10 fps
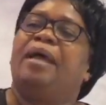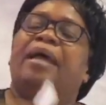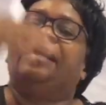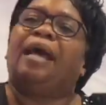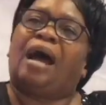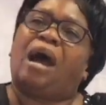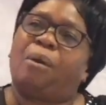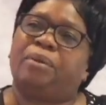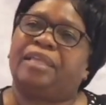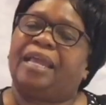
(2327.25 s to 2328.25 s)
and
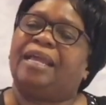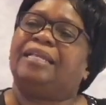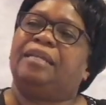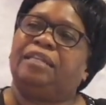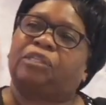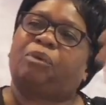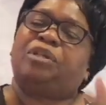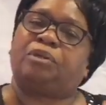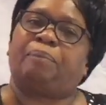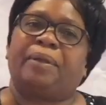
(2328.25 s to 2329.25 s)
how the end is
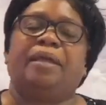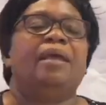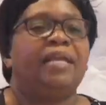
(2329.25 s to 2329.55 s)
going to be.